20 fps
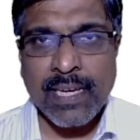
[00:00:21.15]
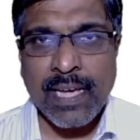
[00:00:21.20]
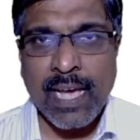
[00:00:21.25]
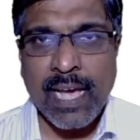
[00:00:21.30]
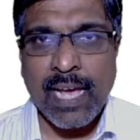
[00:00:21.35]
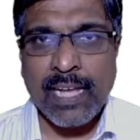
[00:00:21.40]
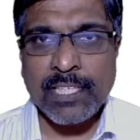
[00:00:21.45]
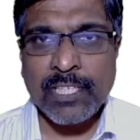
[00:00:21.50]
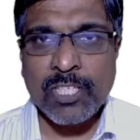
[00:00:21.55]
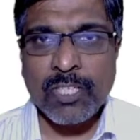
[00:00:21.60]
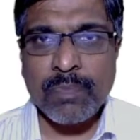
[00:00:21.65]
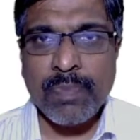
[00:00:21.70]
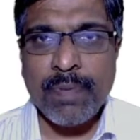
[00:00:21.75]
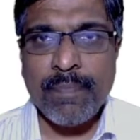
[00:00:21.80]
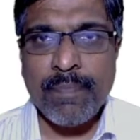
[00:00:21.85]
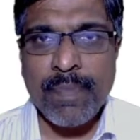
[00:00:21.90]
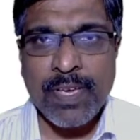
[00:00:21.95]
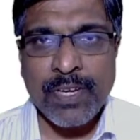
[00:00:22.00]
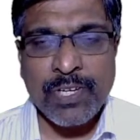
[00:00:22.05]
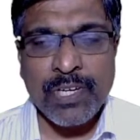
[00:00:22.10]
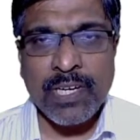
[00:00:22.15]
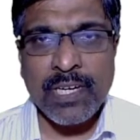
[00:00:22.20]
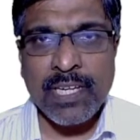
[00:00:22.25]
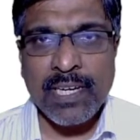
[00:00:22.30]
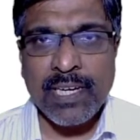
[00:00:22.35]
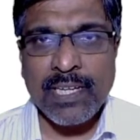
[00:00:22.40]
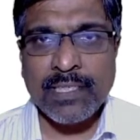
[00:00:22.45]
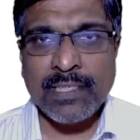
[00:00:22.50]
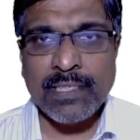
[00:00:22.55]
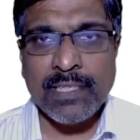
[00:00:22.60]
has to be measured in
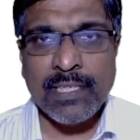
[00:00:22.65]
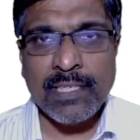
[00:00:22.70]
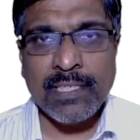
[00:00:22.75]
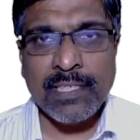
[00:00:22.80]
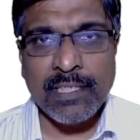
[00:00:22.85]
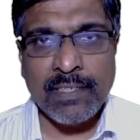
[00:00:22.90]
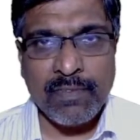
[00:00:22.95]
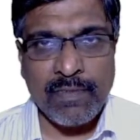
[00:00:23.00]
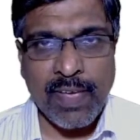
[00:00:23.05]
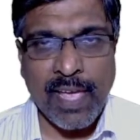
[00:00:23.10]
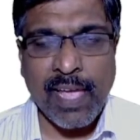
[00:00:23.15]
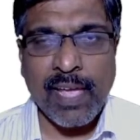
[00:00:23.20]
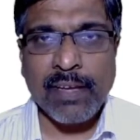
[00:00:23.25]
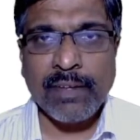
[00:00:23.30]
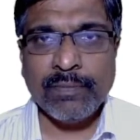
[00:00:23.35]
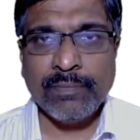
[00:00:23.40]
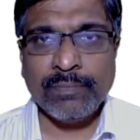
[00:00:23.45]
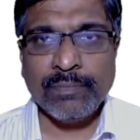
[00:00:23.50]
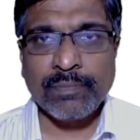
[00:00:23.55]
a certain way.